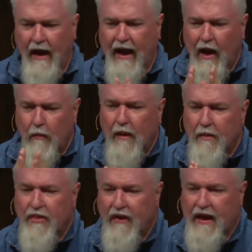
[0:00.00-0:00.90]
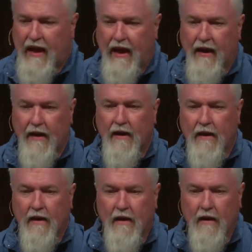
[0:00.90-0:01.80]
And I remember thinking,
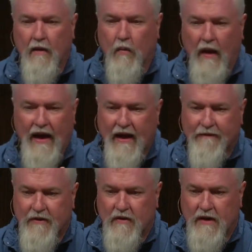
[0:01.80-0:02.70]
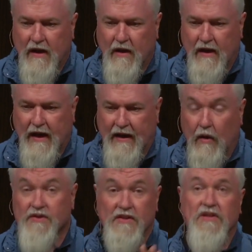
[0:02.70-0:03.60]
right after her
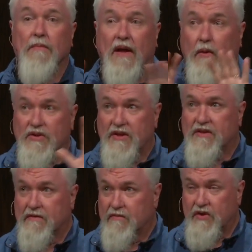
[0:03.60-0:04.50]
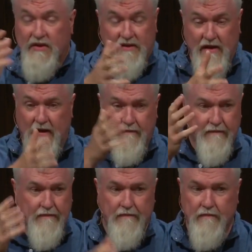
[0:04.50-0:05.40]
diagnosis, and by the way, she
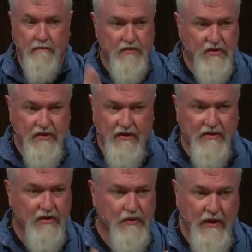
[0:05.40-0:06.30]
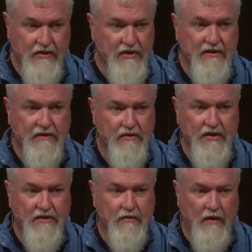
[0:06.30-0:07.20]
had surgery and
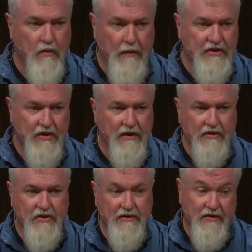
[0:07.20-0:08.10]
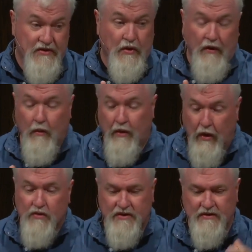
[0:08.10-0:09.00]
she's in remission, and she's the only one who
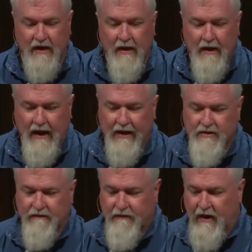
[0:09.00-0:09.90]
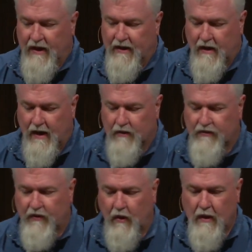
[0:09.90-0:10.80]
knows she's cancer-free in our house.
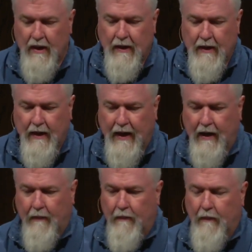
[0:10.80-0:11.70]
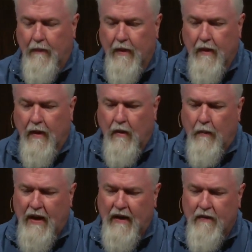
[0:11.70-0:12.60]
So,
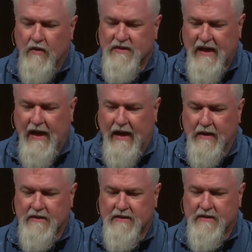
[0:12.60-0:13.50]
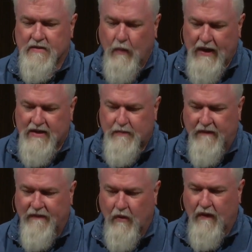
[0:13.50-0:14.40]
but in those days, weeks
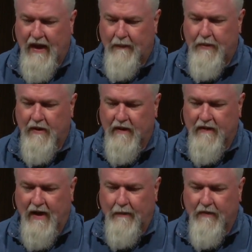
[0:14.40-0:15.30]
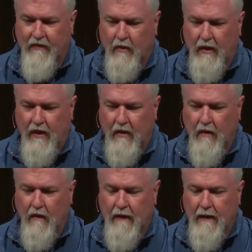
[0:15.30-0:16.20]
before that period of time, before we
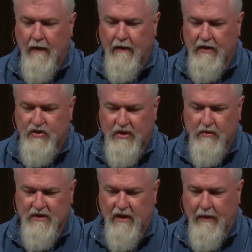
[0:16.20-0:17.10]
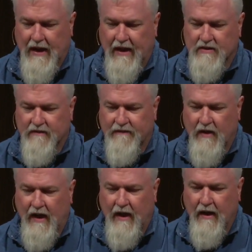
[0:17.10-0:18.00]
knew that she was gonna be
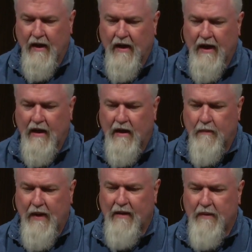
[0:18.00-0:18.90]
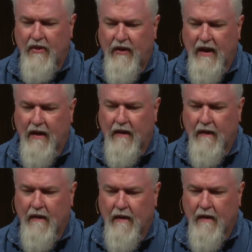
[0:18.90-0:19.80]
cancer-free, it made me think,
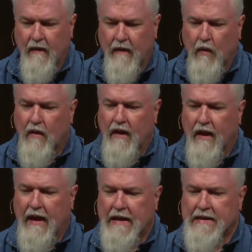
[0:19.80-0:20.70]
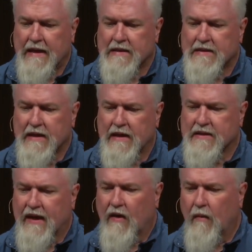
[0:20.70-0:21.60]
Lord,
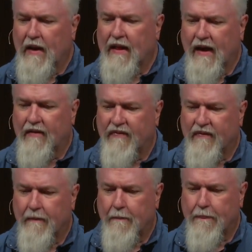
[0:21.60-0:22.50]
is Carol my life?